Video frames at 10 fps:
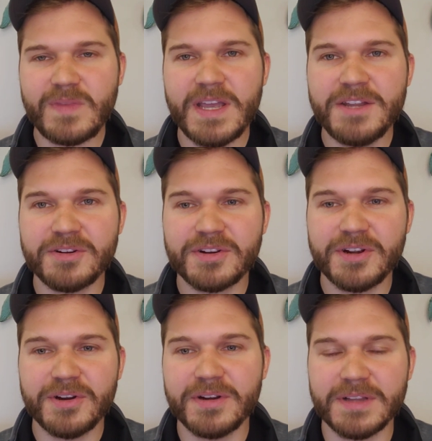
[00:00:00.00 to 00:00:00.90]
in your
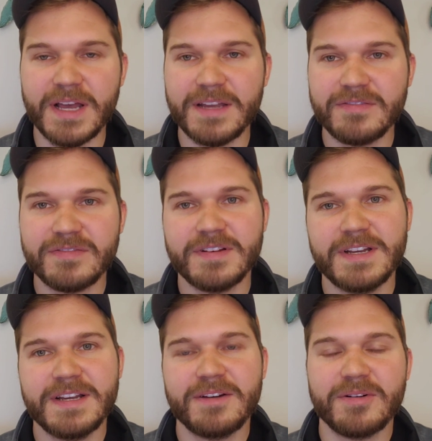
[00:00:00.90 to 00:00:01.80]
current life,
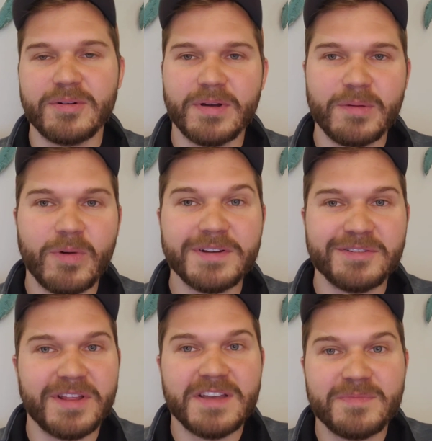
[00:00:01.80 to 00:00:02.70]
or what in
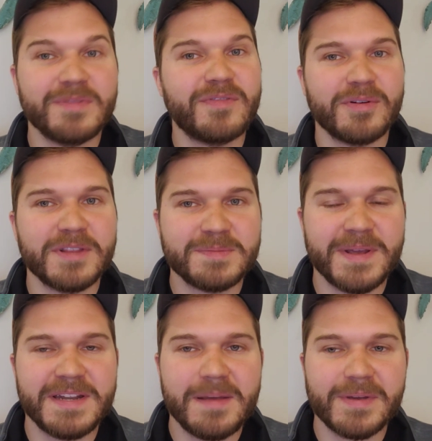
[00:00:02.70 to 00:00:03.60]
your life before this
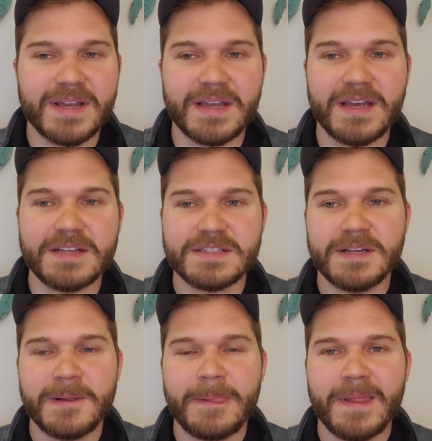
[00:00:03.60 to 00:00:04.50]
pandemic, I guess,
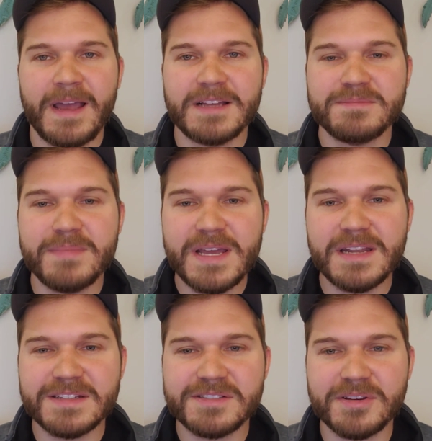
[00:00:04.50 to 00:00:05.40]
has made
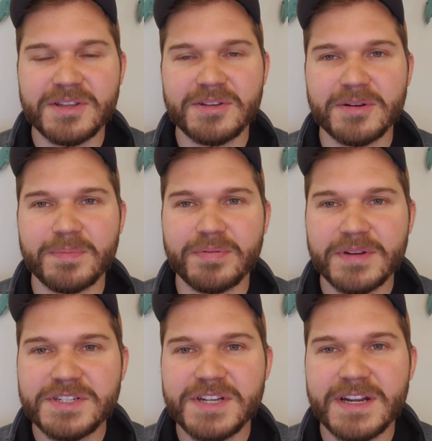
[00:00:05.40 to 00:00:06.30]
it so that you're
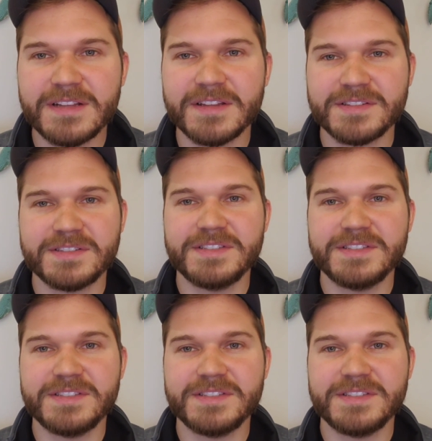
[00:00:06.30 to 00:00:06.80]
appreciating this